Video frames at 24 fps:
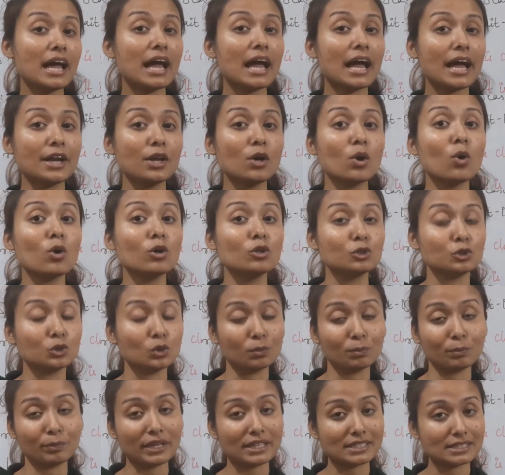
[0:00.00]
and also
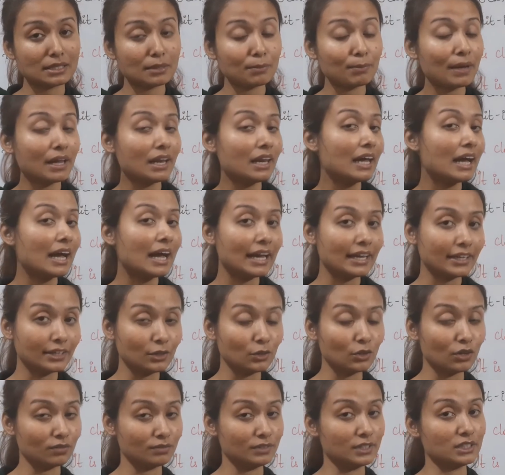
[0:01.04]
press the bell
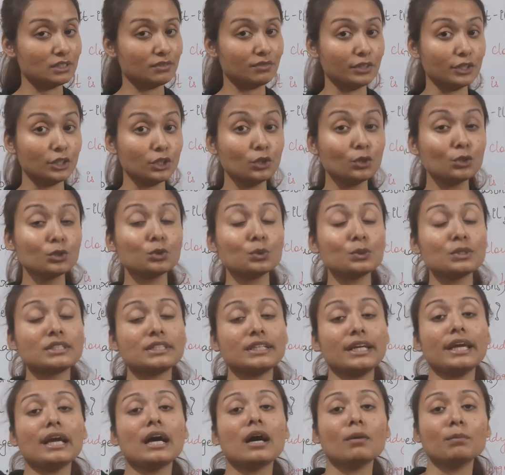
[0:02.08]
icon of this video to
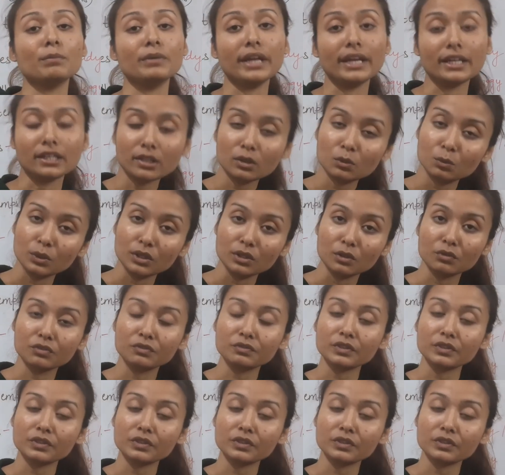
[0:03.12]
stay updated with